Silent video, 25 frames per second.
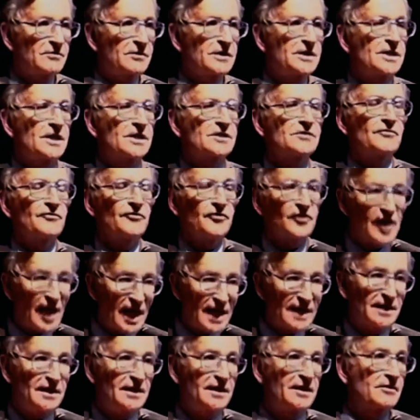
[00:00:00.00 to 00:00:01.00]
which has
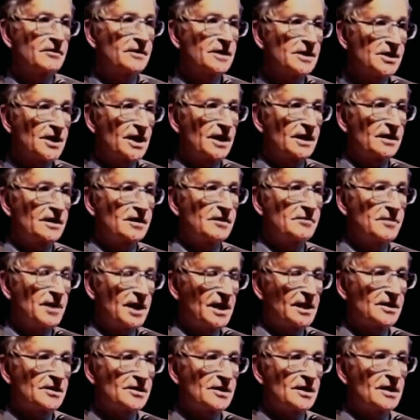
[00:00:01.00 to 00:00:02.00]
flatly rejected
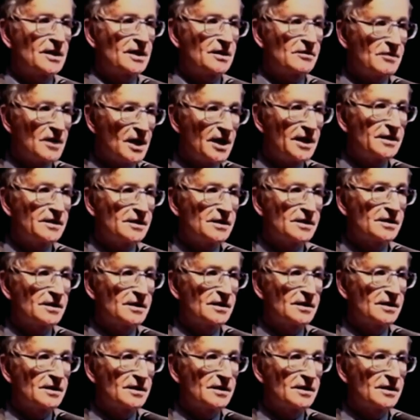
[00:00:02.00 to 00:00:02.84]
Palestinian rights